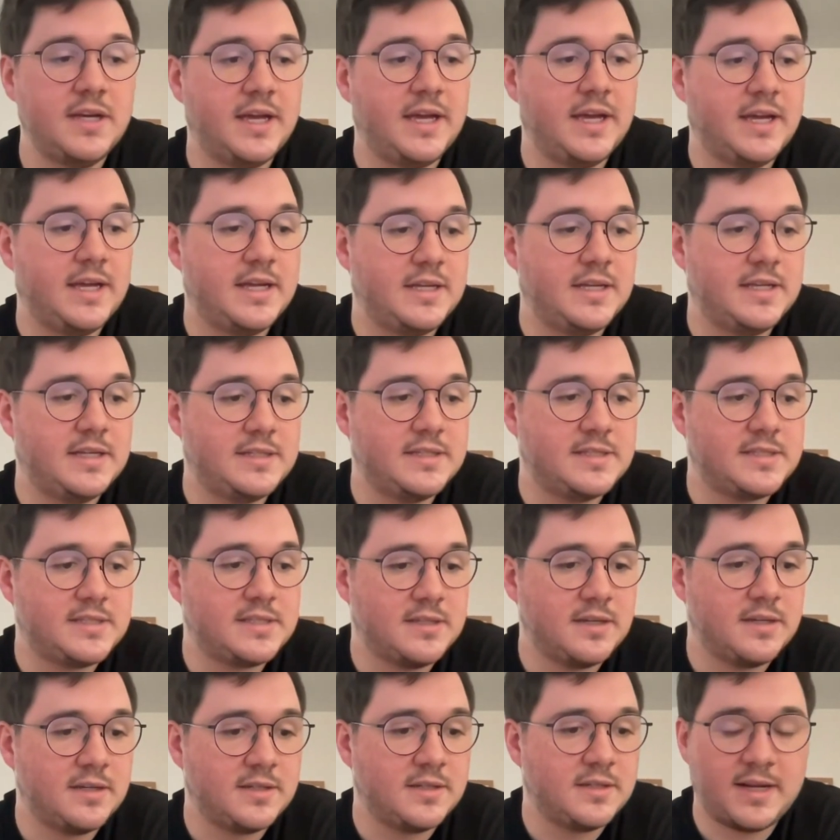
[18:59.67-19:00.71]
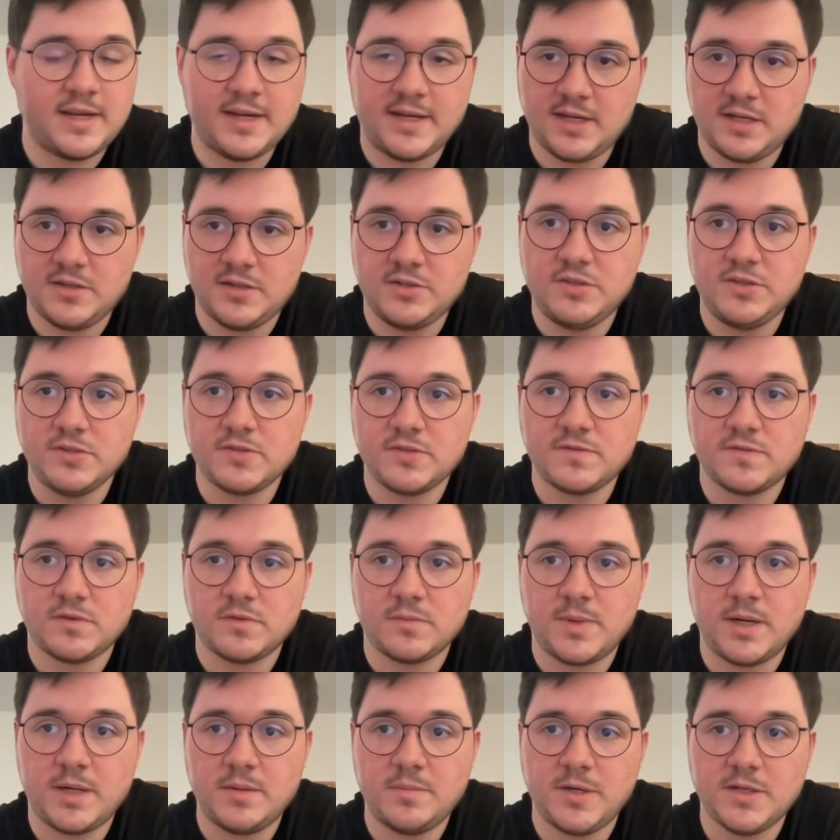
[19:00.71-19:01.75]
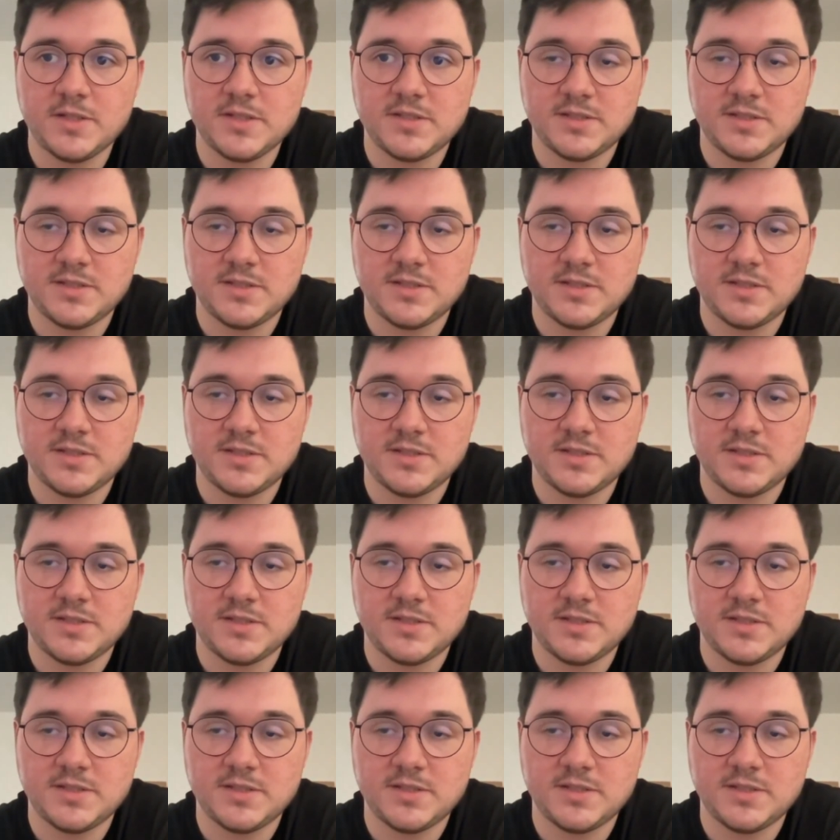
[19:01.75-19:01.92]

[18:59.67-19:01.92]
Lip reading: and that I can use for my bots.